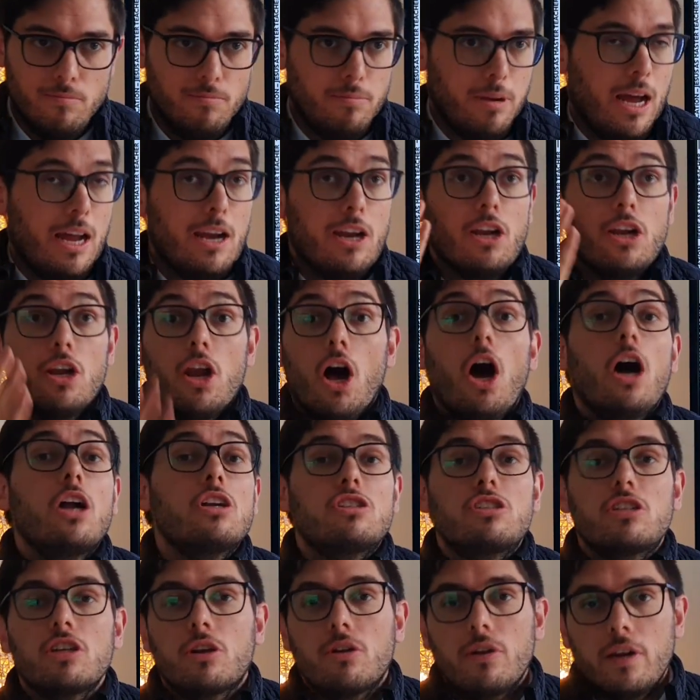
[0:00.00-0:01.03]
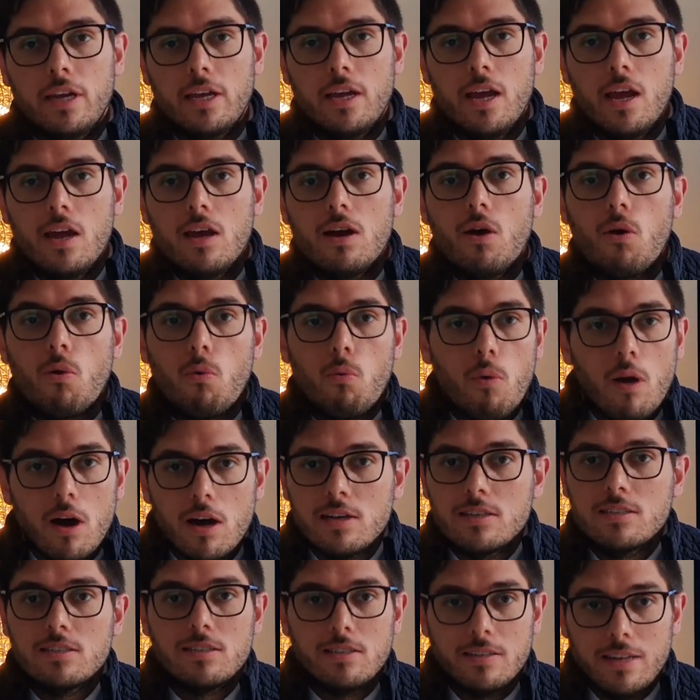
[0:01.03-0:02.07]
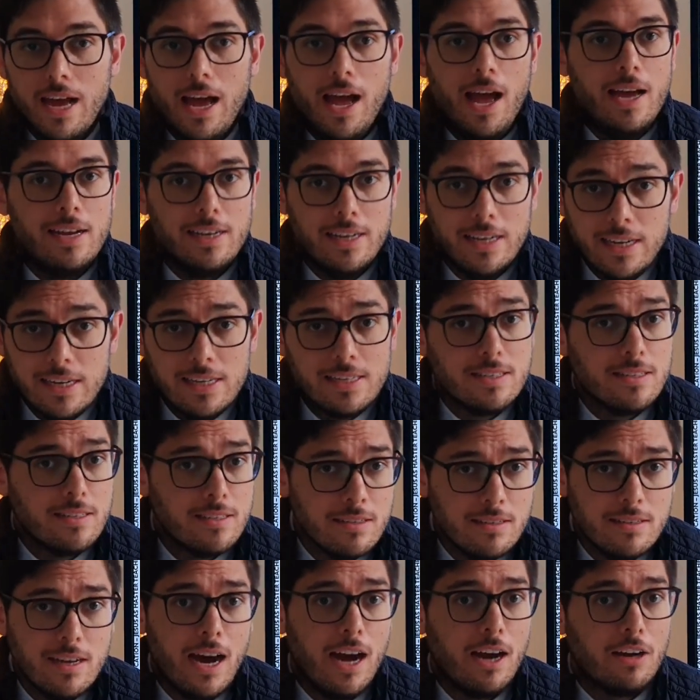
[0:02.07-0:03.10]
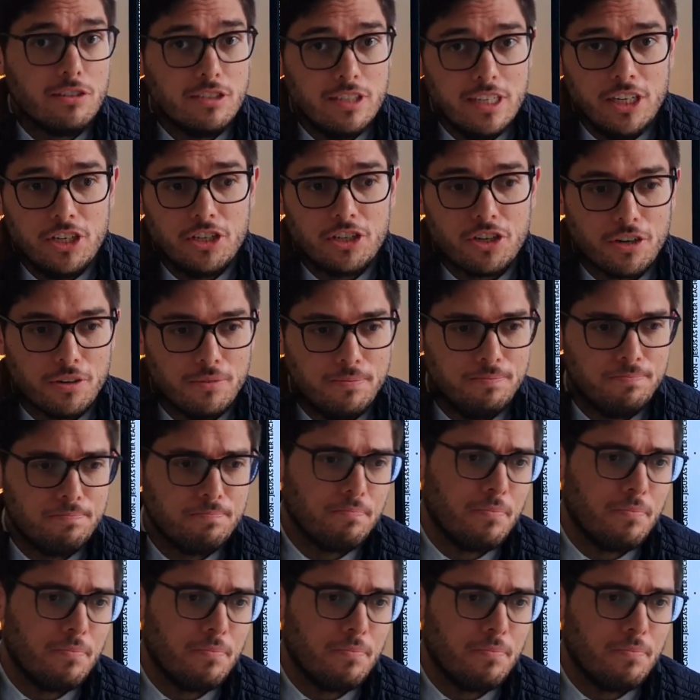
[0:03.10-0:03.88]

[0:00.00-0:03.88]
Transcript: by a large degree was and is our teacher.